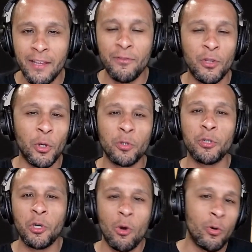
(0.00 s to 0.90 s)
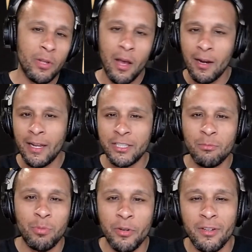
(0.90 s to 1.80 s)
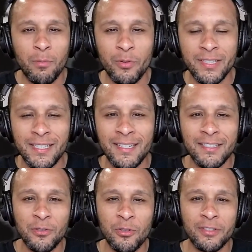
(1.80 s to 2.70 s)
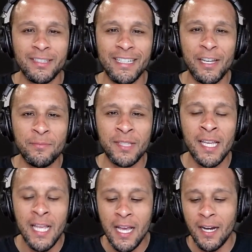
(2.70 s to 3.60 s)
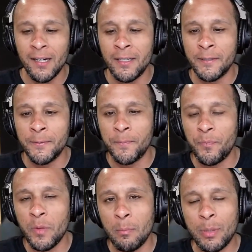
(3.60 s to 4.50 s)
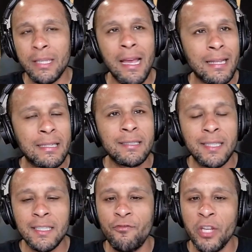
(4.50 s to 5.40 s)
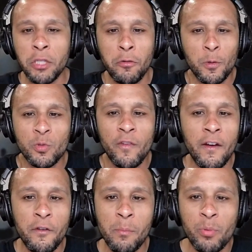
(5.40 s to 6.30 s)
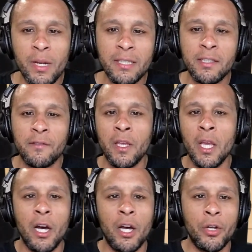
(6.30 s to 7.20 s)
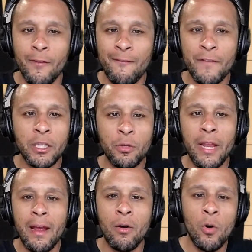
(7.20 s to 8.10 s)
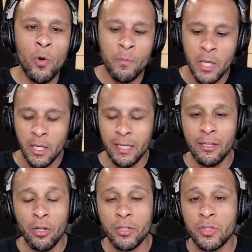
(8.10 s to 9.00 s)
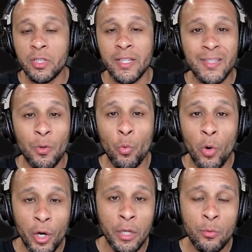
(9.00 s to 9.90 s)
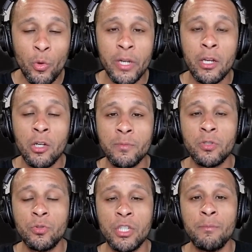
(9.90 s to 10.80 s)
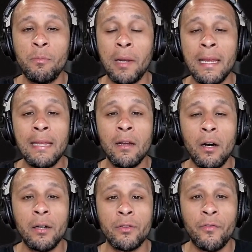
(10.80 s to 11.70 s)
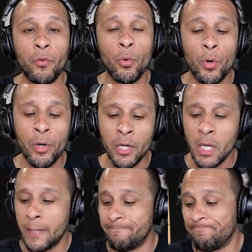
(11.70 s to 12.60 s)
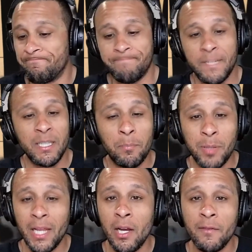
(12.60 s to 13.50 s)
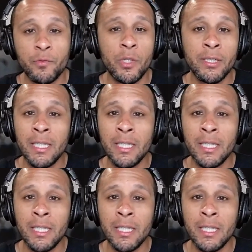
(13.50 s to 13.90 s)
If you don't know the code, holla at your boy. Your boy will send it to you on the DMs. But yeah, this victory was very impressive. Another victory at home. Heat are 6-1 when it comes to Jimmy playing on the floor in the playoff run.